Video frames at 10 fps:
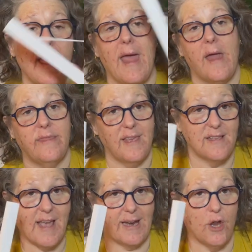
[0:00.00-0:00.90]
And
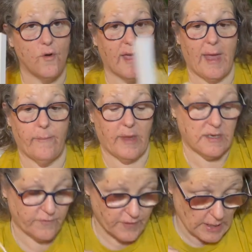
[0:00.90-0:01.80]
these I know came in
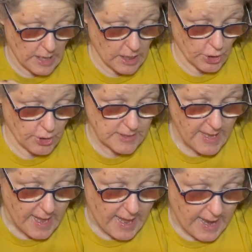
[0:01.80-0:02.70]
different colors
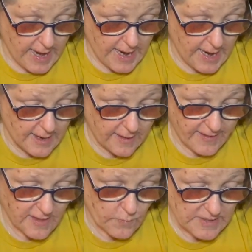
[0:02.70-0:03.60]
and
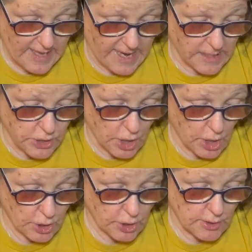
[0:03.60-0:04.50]
this was eight
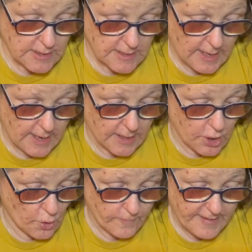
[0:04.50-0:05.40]
dollars
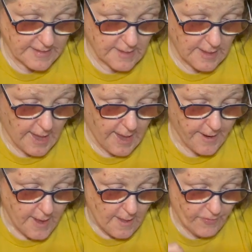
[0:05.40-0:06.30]
nope that's a lie
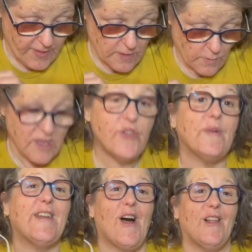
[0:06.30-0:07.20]
this was
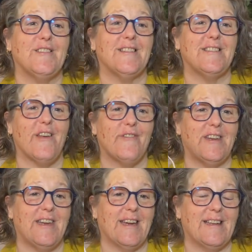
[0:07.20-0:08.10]
three dollars and
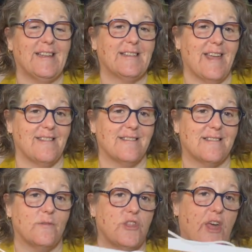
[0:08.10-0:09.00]
79
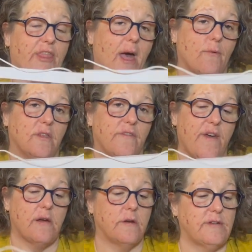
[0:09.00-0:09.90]
cents which i thought was
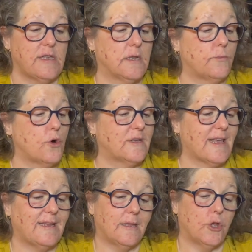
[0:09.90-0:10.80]
very reasonable because
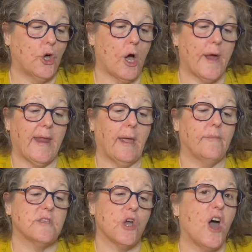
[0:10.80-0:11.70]
i did look on
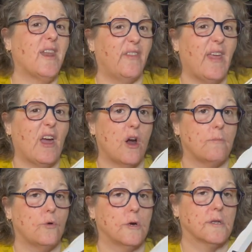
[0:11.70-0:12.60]
amazon and they are
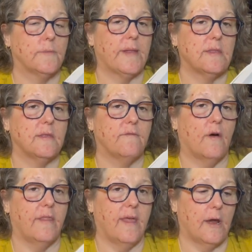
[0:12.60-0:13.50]
more expensive
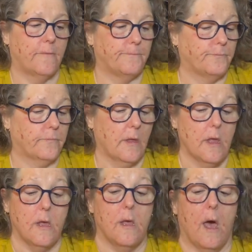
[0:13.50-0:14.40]
on there
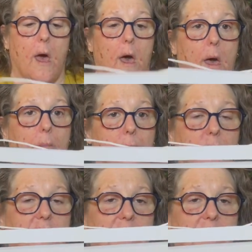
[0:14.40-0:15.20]
um, and